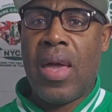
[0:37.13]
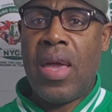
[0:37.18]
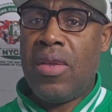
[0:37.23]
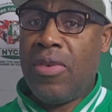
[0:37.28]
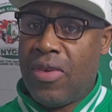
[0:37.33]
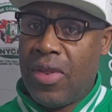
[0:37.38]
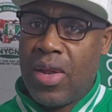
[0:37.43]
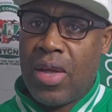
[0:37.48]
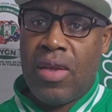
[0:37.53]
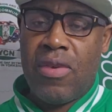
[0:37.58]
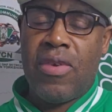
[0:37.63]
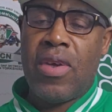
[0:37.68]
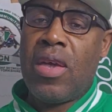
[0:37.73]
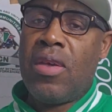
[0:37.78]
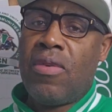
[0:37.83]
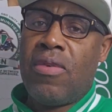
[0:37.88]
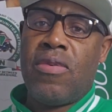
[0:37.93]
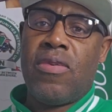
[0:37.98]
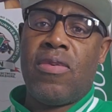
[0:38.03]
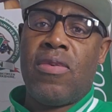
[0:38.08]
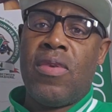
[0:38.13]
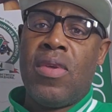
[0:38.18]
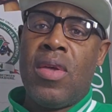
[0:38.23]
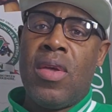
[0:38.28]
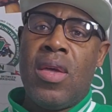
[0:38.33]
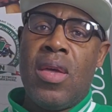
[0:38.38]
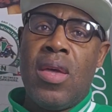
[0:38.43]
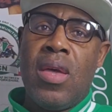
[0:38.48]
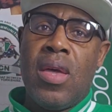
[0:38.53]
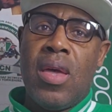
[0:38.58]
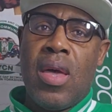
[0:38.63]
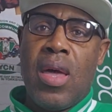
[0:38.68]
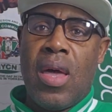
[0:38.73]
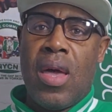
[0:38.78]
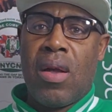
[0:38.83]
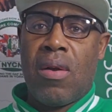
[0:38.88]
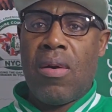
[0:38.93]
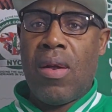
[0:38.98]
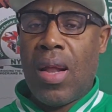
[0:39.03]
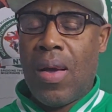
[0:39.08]
Engineer Jace
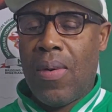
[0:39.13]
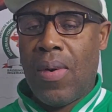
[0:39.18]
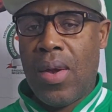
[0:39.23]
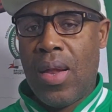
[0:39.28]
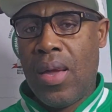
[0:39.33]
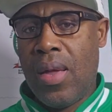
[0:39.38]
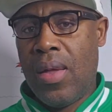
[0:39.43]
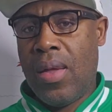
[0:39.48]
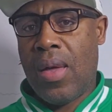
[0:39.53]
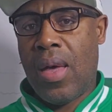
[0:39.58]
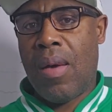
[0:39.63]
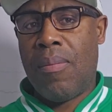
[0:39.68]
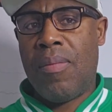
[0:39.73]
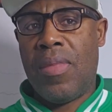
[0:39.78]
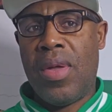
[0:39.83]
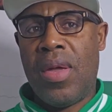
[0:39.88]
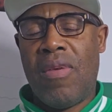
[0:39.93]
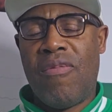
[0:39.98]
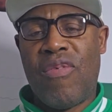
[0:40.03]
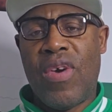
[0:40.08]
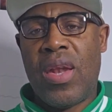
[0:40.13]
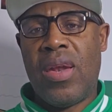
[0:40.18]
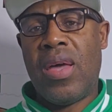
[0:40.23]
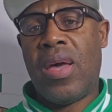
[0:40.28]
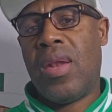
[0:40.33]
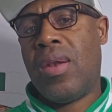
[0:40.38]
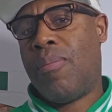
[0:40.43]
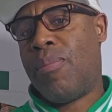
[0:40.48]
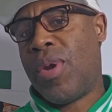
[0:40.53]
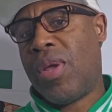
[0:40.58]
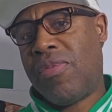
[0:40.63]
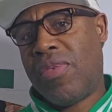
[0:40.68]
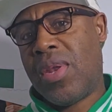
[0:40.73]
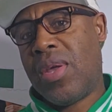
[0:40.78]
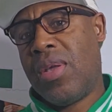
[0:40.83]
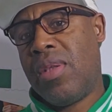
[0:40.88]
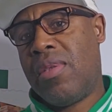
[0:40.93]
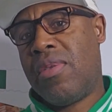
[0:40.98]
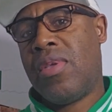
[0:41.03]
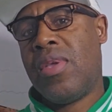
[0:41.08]
Kolawole. I'm the founder and the
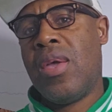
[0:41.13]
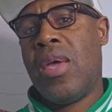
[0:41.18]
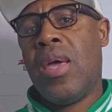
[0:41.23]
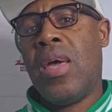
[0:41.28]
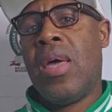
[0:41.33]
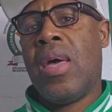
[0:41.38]
president.